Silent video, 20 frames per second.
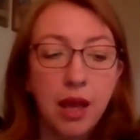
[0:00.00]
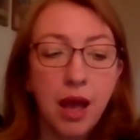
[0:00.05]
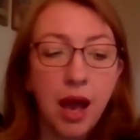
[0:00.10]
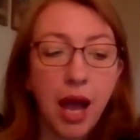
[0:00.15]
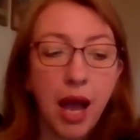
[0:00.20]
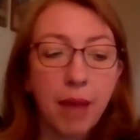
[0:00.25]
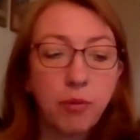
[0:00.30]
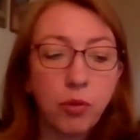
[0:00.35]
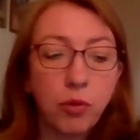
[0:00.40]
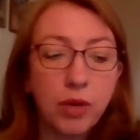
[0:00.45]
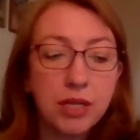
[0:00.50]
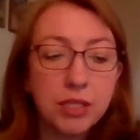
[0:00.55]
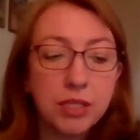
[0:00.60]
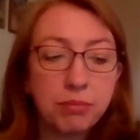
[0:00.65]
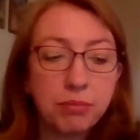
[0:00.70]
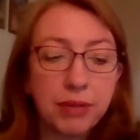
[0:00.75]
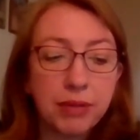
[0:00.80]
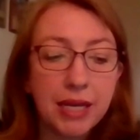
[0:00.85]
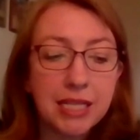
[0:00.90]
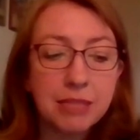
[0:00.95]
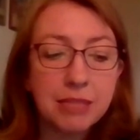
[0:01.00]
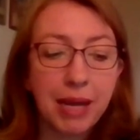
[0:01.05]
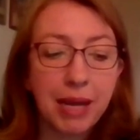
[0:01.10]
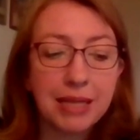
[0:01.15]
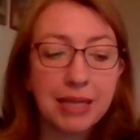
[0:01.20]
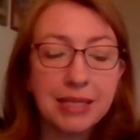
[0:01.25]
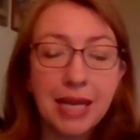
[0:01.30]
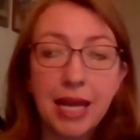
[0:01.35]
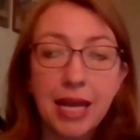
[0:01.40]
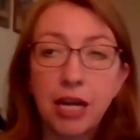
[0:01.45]
I'm going to place my
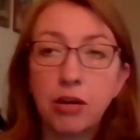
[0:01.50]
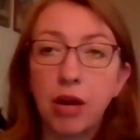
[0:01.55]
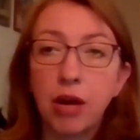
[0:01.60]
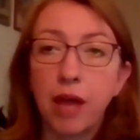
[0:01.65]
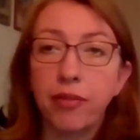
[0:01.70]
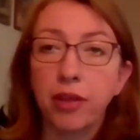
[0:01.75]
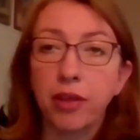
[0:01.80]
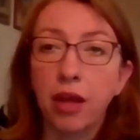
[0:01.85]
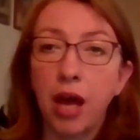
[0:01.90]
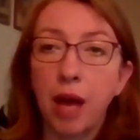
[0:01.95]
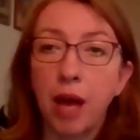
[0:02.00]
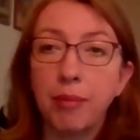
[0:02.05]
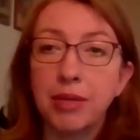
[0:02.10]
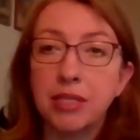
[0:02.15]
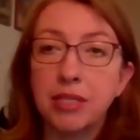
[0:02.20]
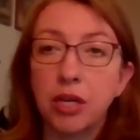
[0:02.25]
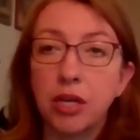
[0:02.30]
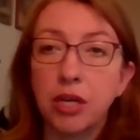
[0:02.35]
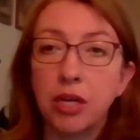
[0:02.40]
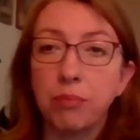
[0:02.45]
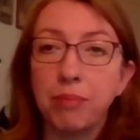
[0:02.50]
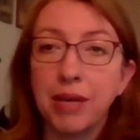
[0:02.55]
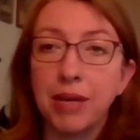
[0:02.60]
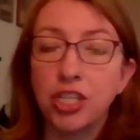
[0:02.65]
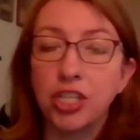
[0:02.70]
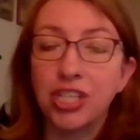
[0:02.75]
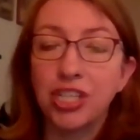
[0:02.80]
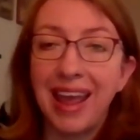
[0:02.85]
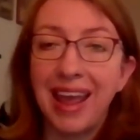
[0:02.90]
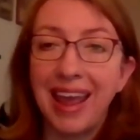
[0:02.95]
tenor on the common tone
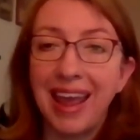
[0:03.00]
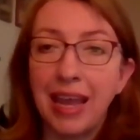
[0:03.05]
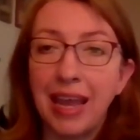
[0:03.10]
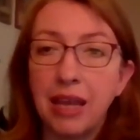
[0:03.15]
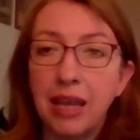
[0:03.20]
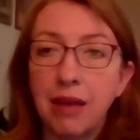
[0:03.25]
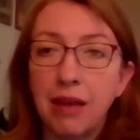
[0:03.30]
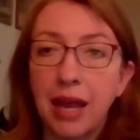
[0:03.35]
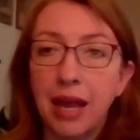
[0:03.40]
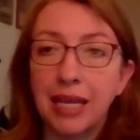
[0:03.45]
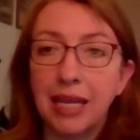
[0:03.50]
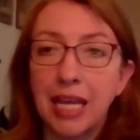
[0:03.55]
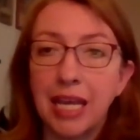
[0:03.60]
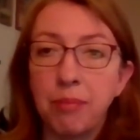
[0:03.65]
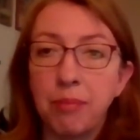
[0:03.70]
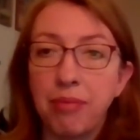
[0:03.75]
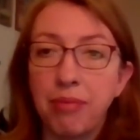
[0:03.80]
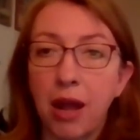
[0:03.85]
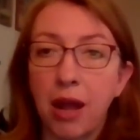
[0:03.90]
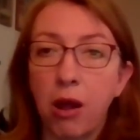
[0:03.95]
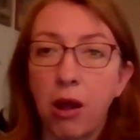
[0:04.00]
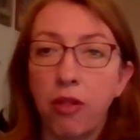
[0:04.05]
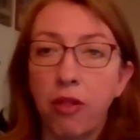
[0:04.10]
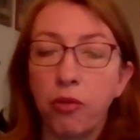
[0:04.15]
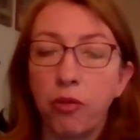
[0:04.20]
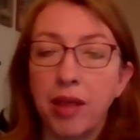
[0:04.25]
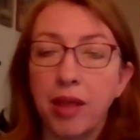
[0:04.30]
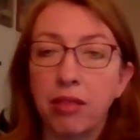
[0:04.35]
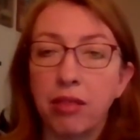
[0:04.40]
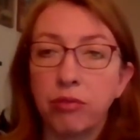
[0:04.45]
pitch A and keep that all
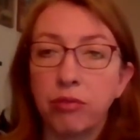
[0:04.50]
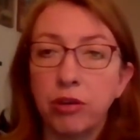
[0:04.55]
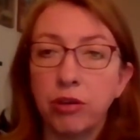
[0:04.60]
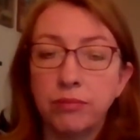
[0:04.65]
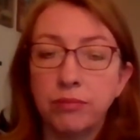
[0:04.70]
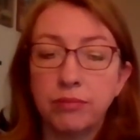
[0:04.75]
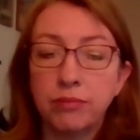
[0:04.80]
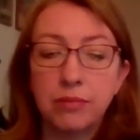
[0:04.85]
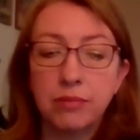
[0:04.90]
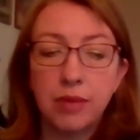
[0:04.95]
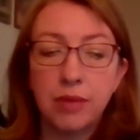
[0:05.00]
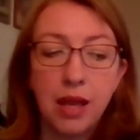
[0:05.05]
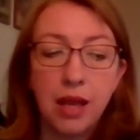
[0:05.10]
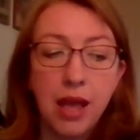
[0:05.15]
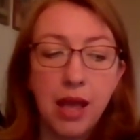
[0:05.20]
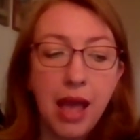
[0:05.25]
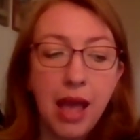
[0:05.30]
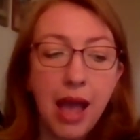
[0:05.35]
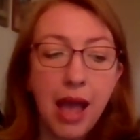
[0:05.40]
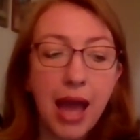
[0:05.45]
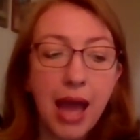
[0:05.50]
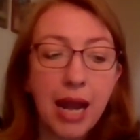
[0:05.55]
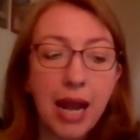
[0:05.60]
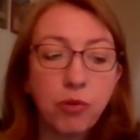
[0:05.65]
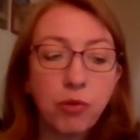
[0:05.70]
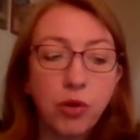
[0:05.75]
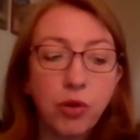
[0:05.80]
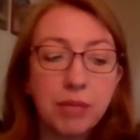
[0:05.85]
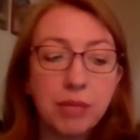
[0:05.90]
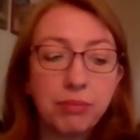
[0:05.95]
the way through. And
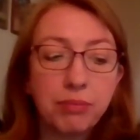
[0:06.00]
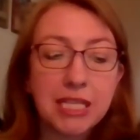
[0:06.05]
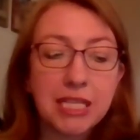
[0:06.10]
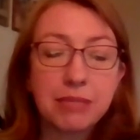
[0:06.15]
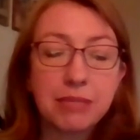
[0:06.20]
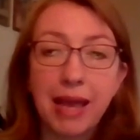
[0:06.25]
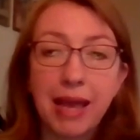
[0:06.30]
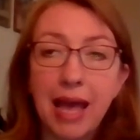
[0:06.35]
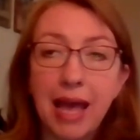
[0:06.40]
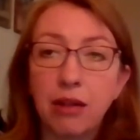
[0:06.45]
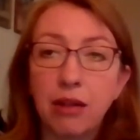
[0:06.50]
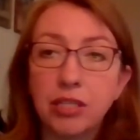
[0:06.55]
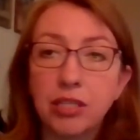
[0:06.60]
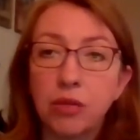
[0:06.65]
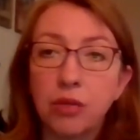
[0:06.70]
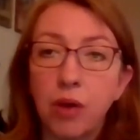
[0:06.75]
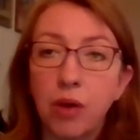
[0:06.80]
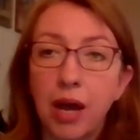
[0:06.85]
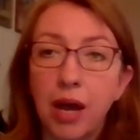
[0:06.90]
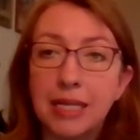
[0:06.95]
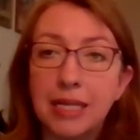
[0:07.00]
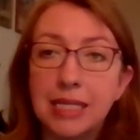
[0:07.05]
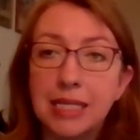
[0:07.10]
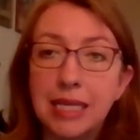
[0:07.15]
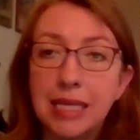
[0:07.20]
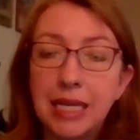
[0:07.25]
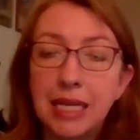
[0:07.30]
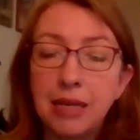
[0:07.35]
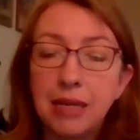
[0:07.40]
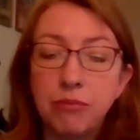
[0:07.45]
I'm going to place my alto on
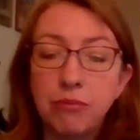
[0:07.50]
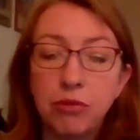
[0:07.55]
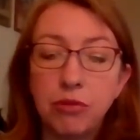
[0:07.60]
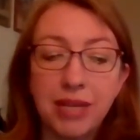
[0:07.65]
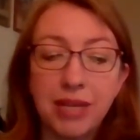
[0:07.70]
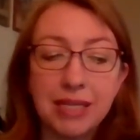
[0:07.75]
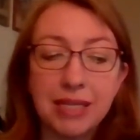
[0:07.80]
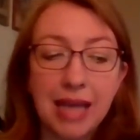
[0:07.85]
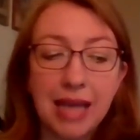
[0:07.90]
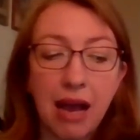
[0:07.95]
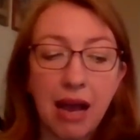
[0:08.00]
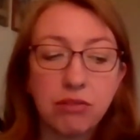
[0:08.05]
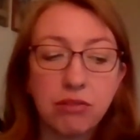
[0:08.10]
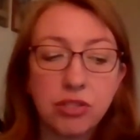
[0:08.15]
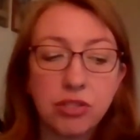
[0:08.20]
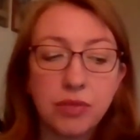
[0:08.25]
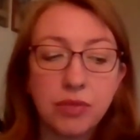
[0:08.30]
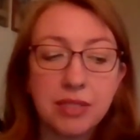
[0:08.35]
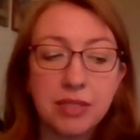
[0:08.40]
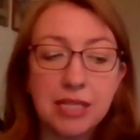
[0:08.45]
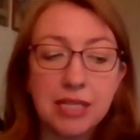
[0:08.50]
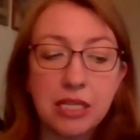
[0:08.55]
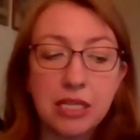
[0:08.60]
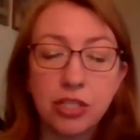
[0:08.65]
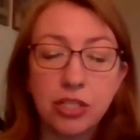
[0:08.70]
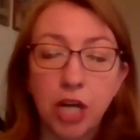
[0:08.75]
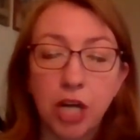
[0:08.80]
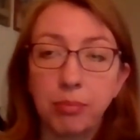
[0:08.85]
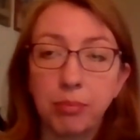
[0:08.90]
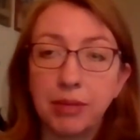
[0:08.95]
D, move it down to a C
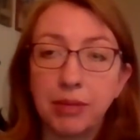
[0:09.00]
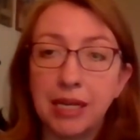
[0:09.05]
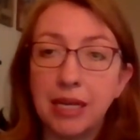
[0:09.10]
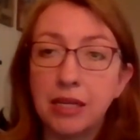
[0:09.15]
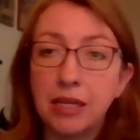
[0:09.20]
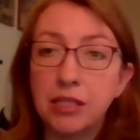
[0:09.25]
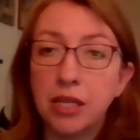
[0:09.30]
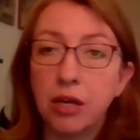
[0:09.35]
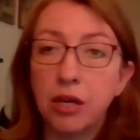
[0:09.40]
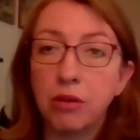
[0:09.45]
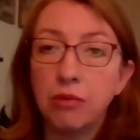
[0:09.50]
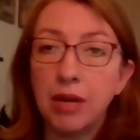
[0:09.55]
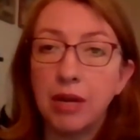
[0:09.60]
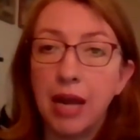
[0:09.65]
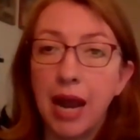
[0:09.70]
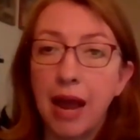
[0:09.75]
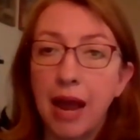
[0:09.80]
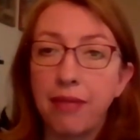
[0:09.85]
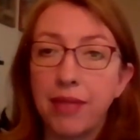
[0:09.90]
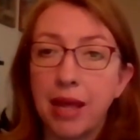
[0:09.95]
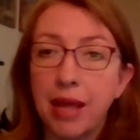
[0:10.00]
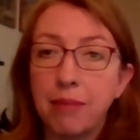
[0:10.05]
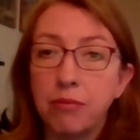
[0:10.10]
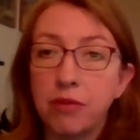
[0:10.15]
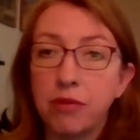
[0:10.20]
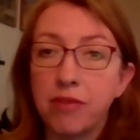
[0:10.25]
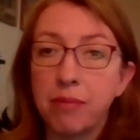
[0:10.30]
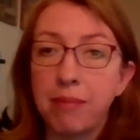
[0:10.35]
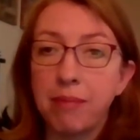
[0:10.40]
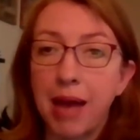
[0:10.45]
sharp leading tone, and then
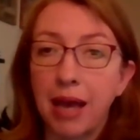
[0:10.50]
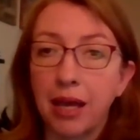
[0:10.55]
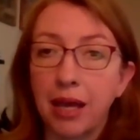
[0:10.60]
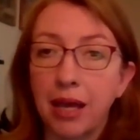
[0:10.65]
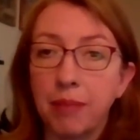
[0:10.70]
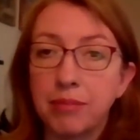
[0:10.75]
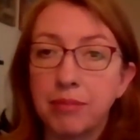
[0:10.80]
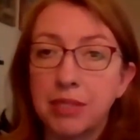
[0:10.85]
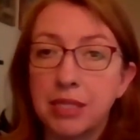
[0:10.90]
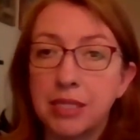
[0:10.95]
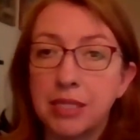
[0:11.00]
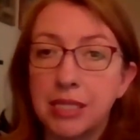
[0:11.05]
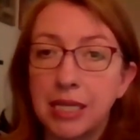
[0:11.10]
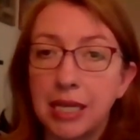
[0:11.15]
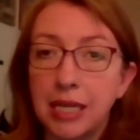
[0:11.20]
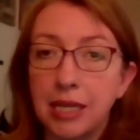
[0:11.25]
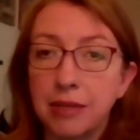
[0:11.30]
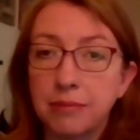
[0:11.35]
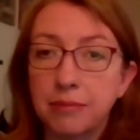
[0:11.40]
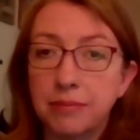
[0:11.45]
move it back up to D.